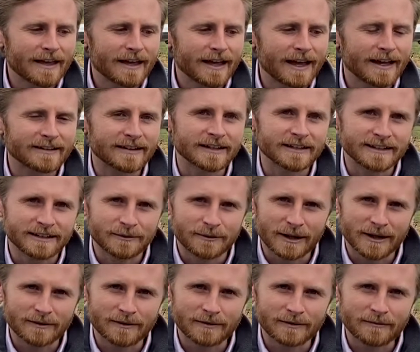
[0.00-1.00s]
Essentially,
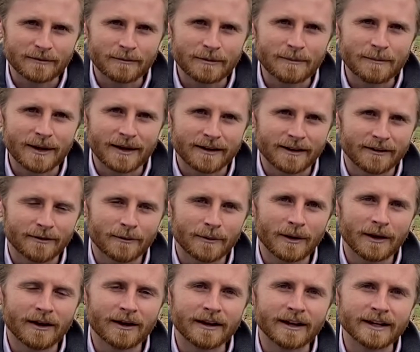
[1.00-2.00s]
when we make a
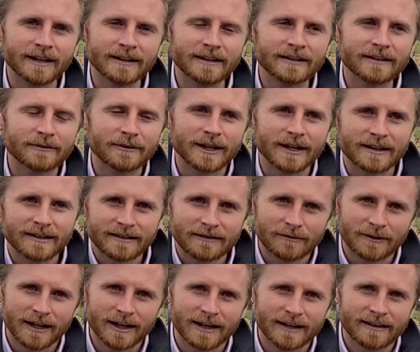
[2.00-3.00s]
wine,
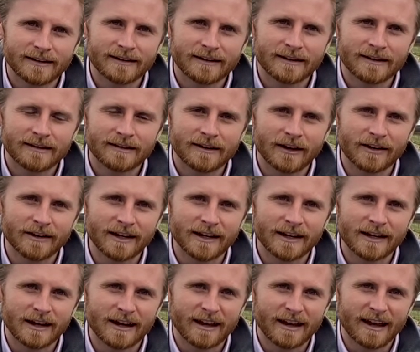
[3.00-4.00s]
we're
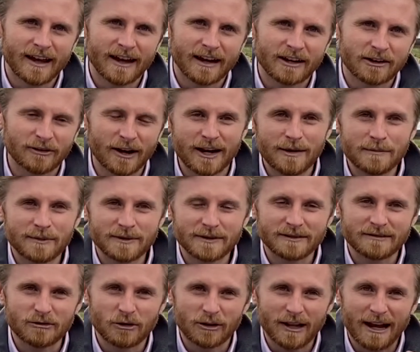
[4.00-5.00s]
turning grapes,
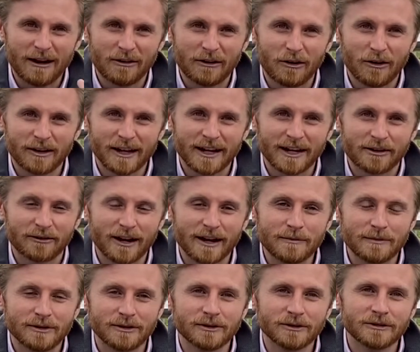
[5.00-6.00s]
non-alcoholic grape
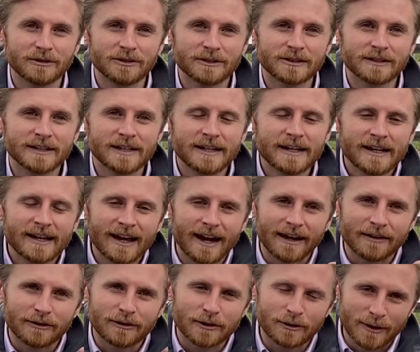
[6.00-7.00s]
juice,
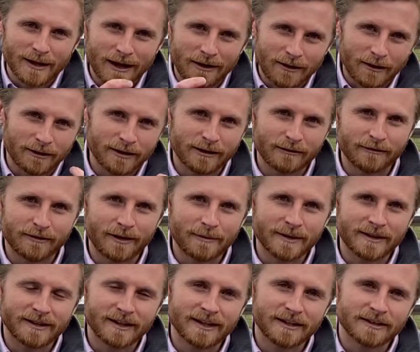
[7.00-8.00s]
and through an alcoholic
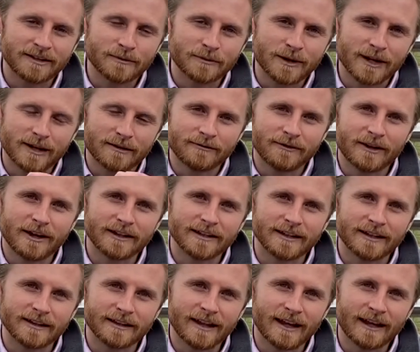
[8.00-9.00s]
fermentation, we're
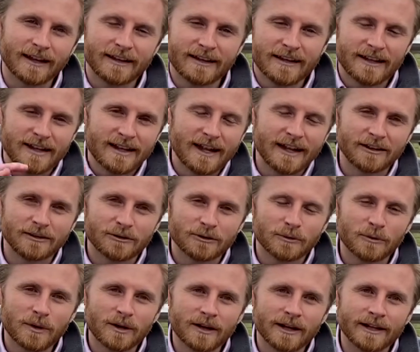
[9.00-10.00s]
converting that into
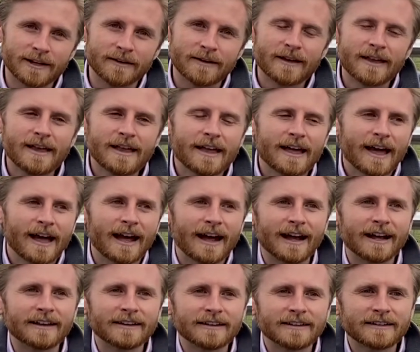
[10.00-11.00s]
wine.
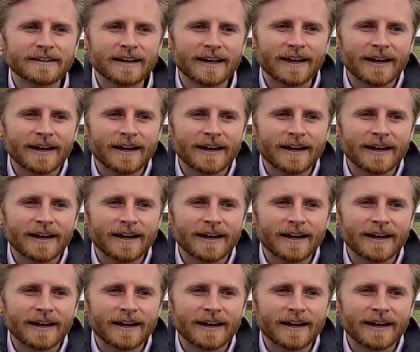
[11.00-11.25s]
And